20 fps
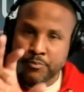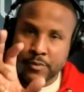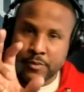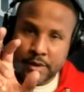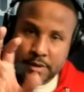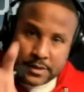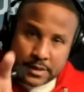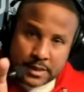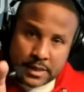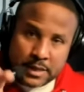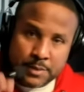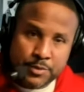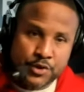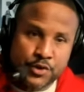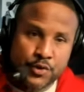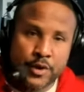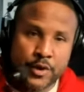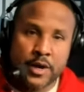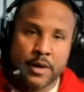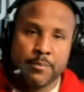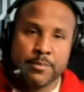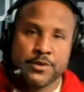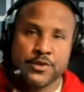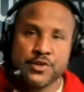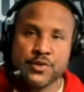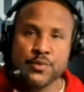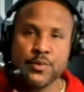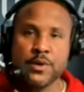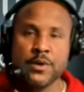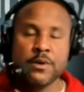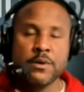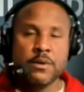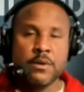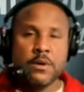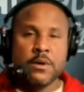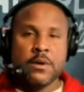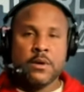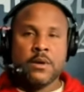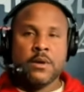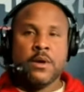to keep showing up as you will,
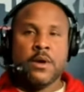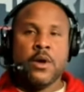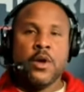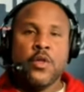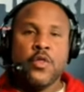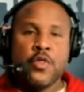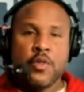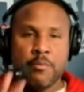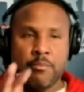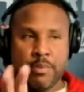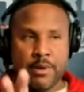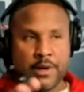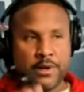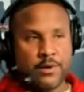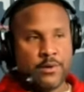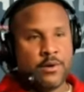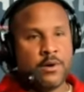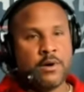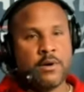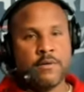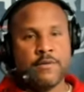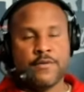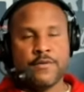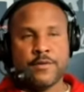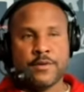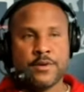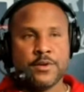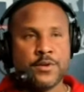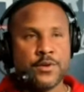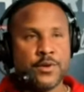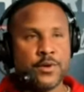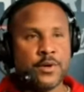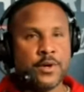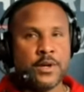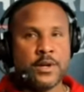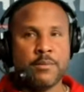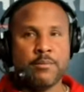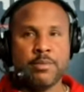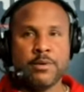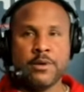the better off you're going
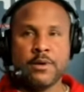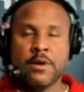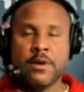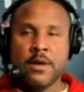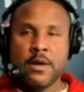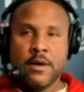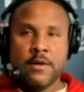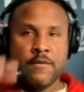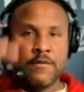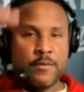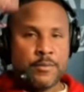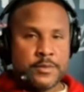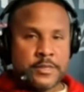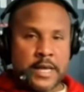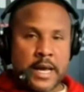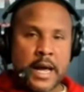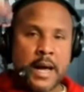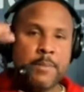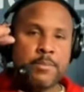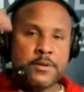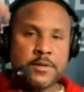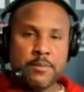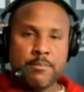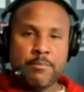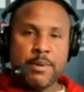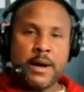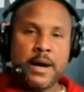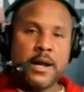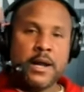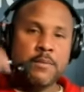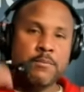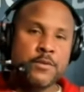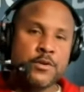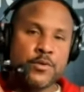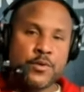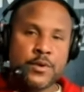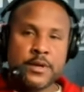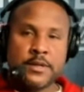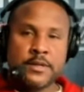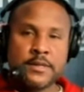to be. From top to bottom, you
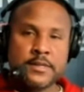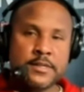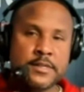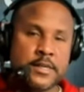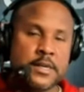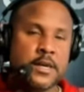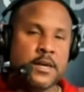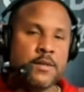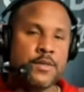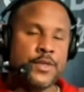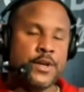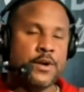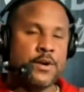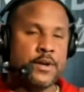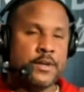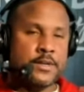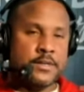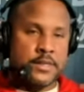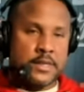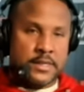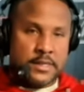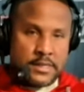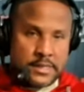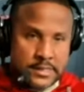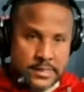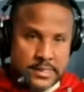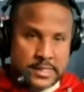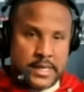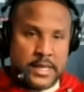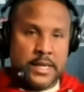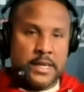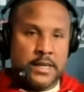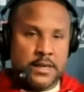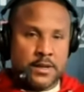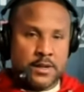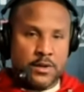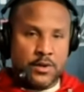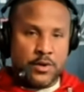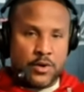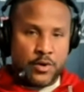can see it. There is a
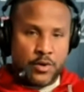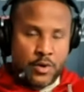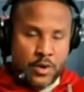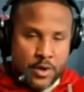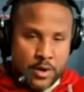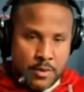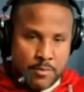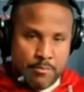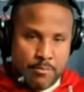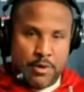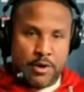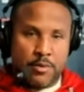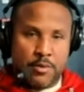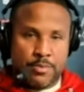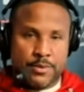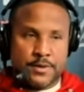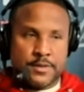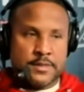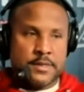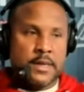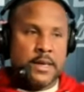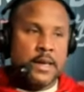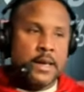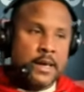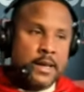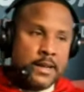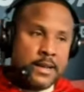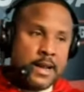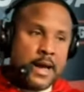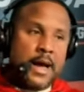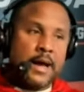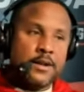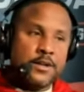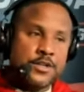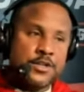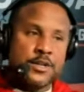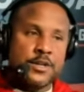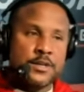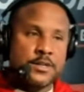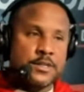singular purpose, not
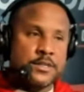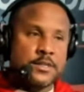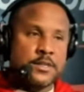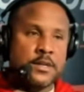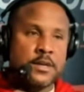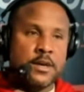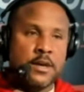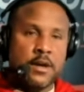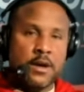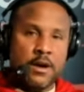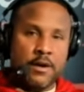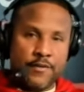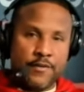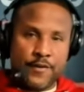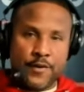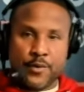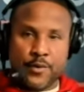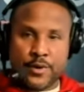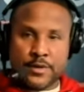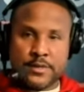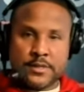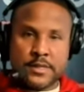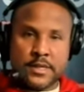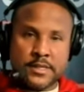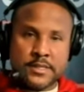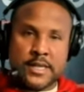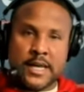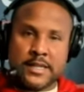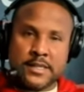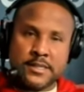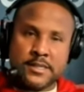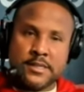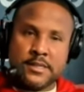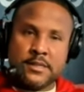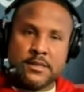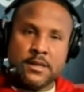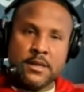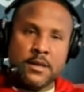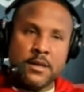just a focus, because that's